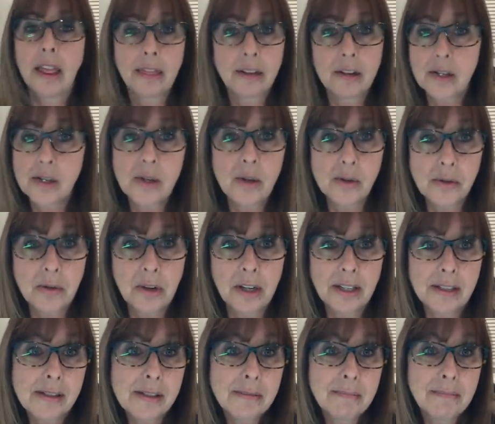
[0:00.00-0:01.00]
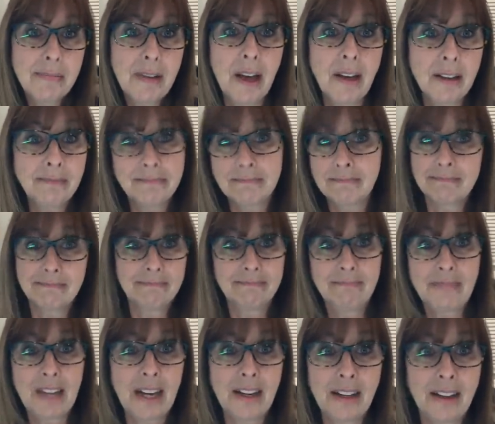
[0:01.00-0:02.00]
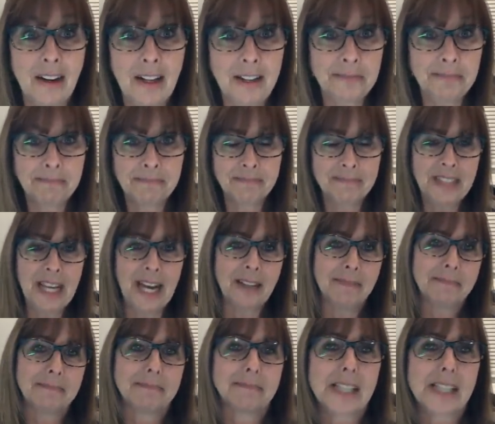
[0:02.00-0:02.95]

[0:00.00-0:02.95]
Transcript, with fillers: There's no strings. None. None at all. Yeah.